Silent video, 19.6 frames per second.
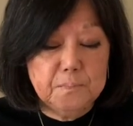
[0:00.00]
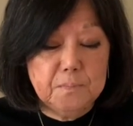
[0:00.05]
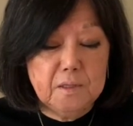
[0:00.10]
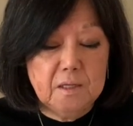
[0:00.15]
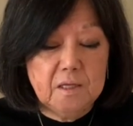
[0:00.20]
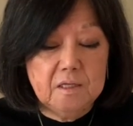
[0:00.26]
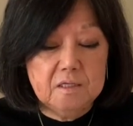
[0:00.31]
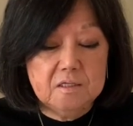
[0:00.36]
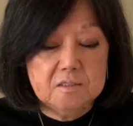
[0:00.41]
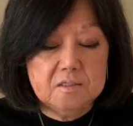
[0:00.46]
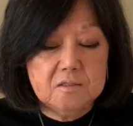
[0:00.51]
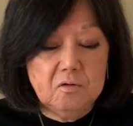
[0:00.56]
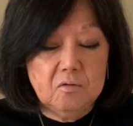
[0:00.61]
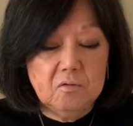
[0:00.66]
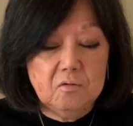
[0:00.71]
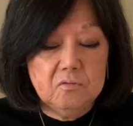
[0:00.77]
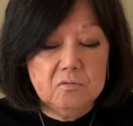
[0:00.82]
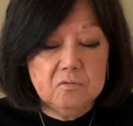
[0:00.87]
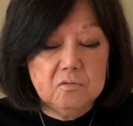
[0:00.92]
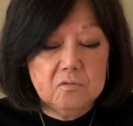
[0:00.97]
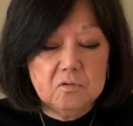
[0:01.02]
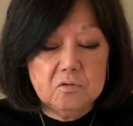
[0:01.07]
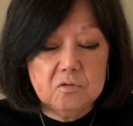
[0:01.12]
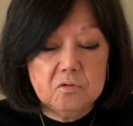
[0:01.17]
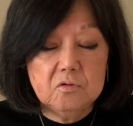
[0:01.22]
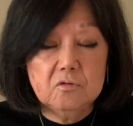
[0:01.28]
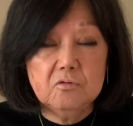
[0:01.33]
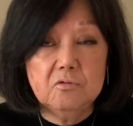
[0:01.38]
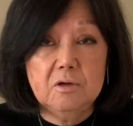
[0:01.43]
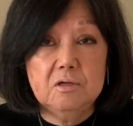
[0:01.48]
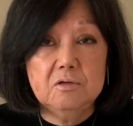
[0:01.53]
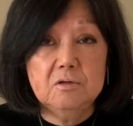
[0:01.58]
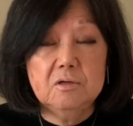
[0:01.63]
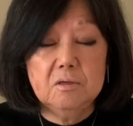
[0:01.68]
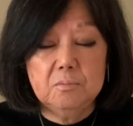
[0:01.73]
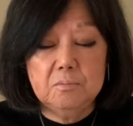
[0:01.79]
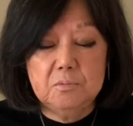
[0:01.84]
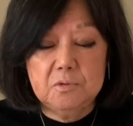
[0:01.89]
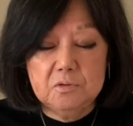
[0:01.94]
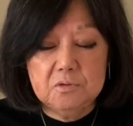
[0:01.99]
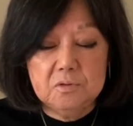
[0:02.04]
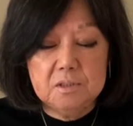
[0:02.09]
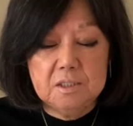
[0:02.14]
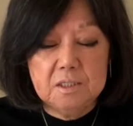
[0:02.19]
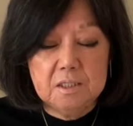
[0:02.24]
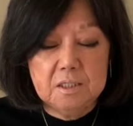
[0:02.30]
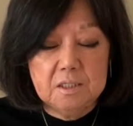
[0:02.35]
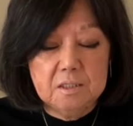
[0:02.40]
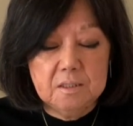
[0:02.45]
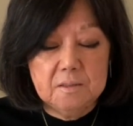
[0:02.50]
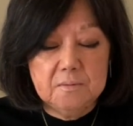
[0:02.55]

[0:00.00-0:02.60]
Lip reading: that is known to the greater community.